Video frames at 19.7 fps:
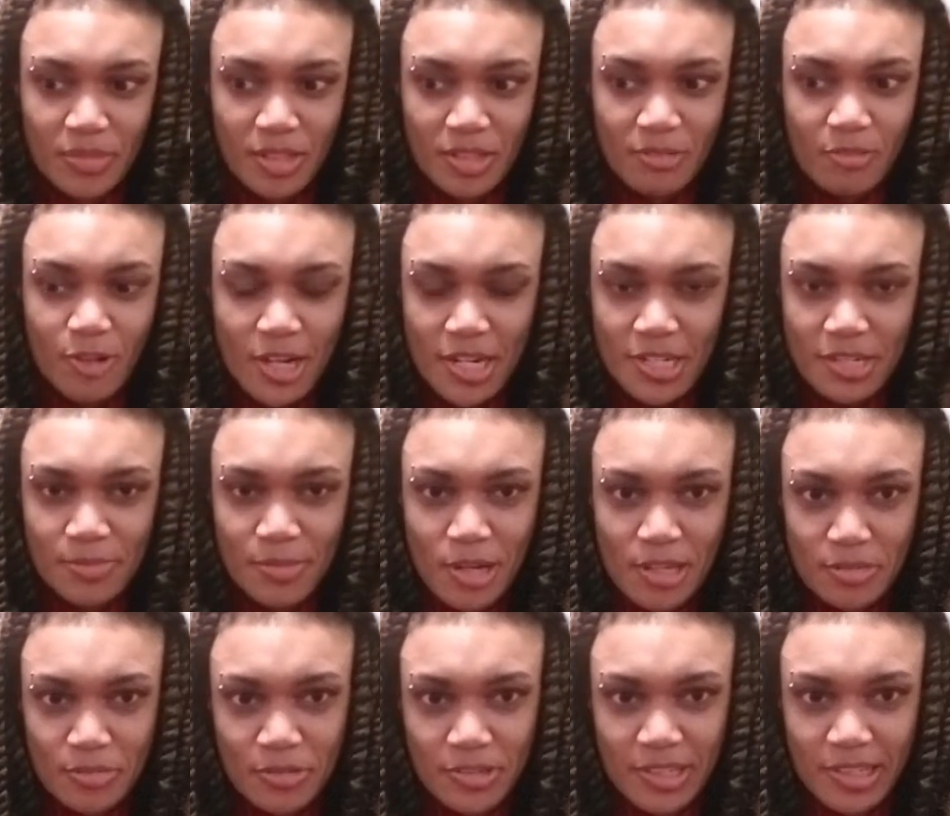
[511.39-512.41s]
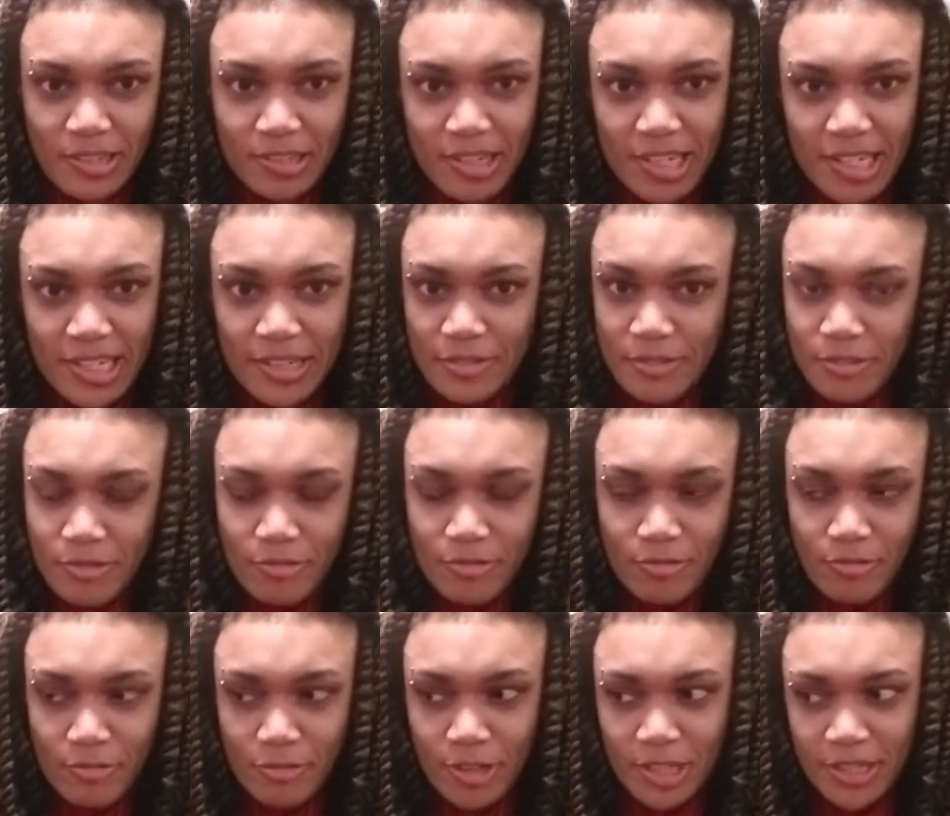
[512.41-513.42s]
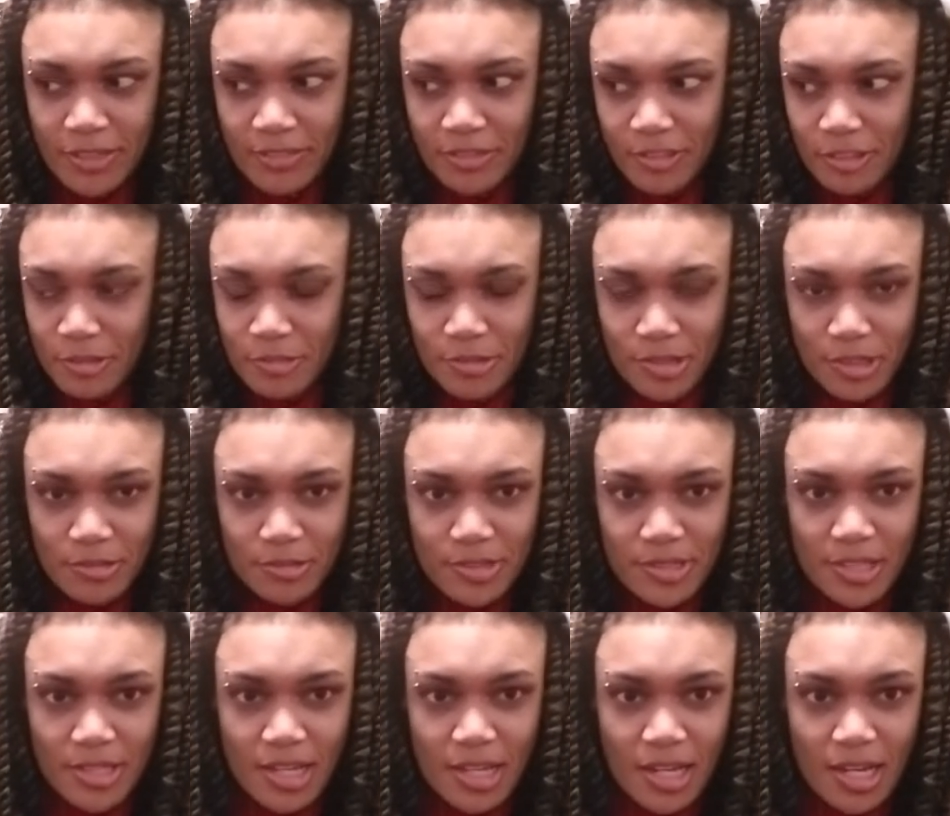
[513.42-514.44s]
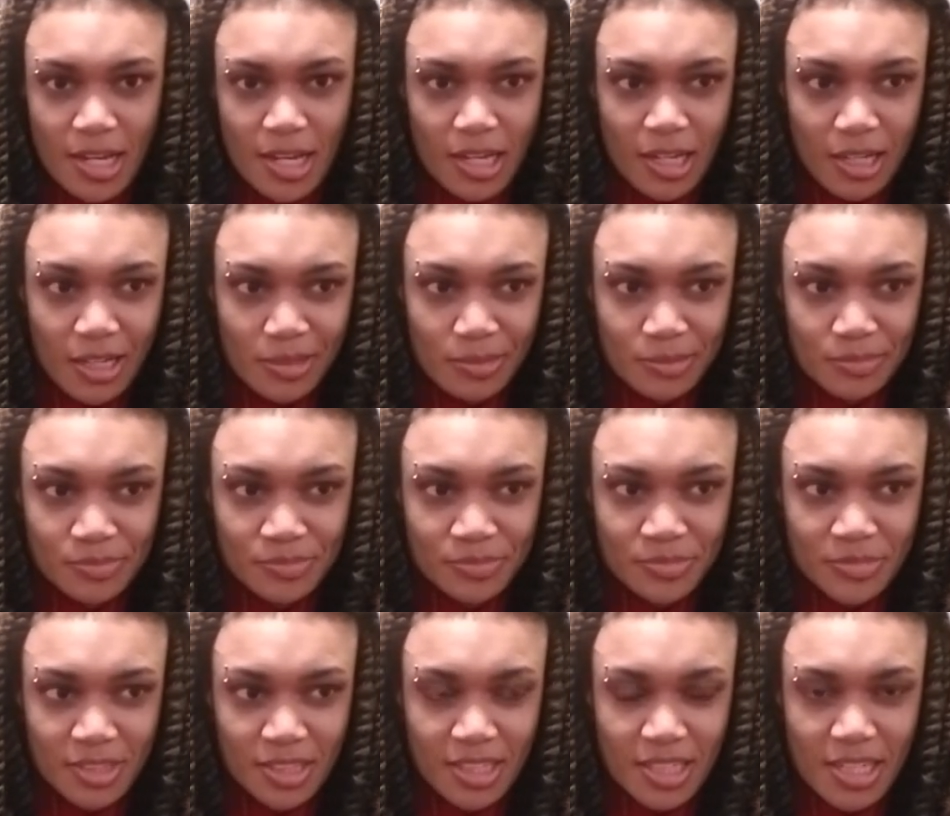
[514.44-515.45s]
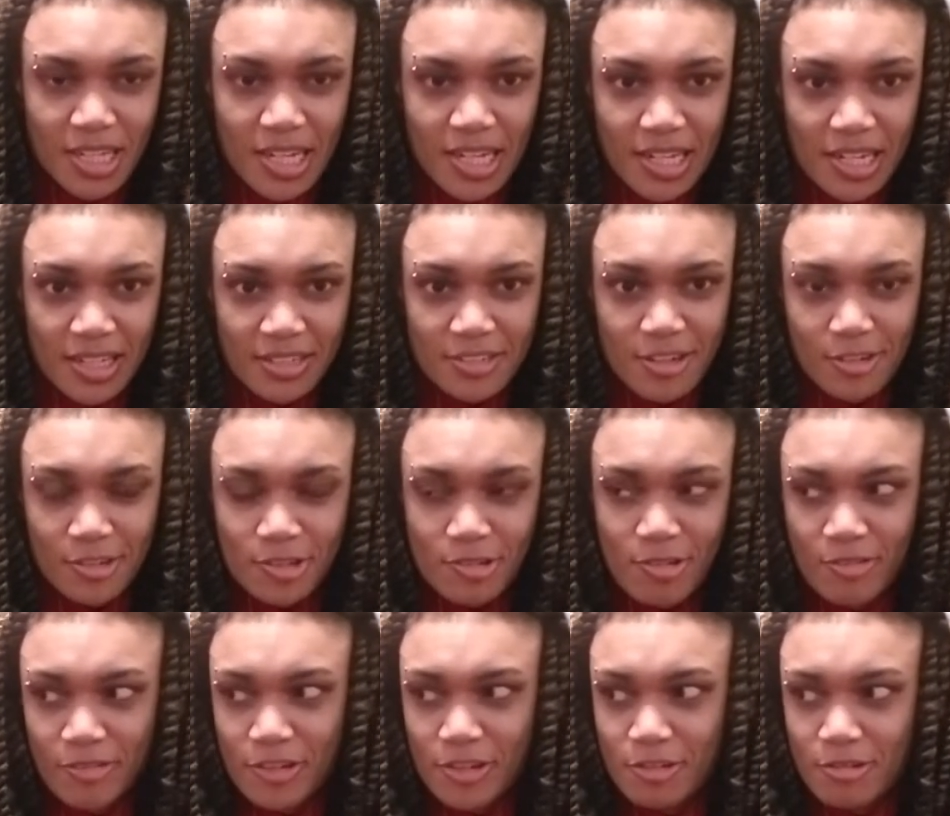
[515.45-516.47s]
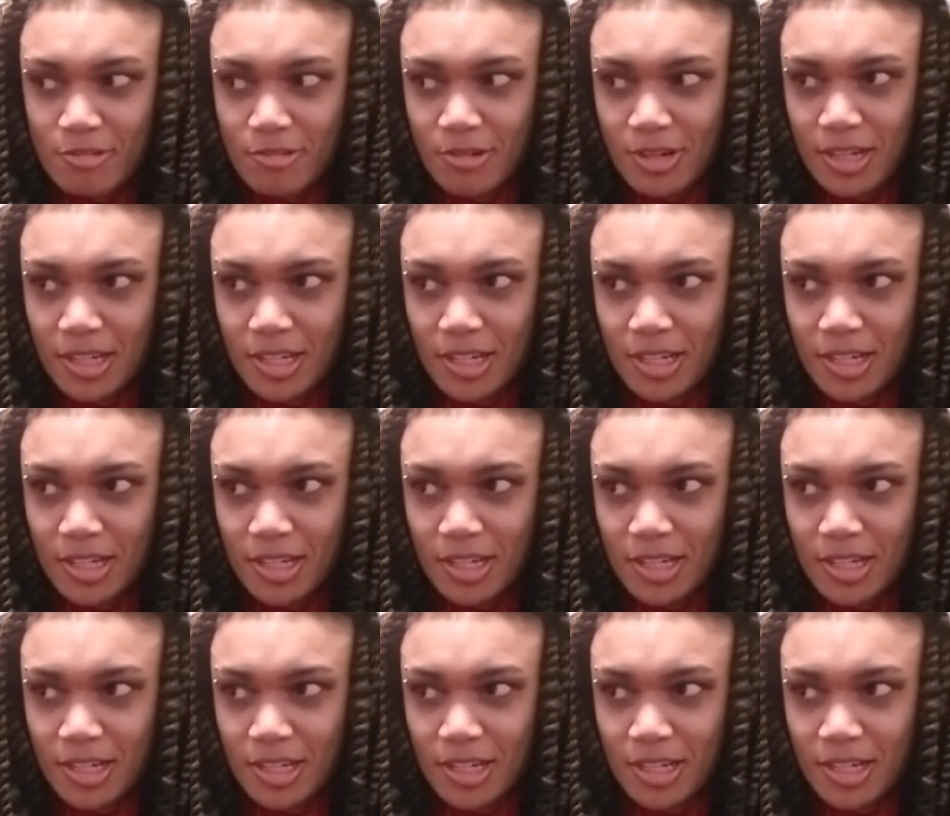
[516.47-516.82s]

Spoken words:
White, possibly yellow-eyed, whatever, who knows. And I talked to a few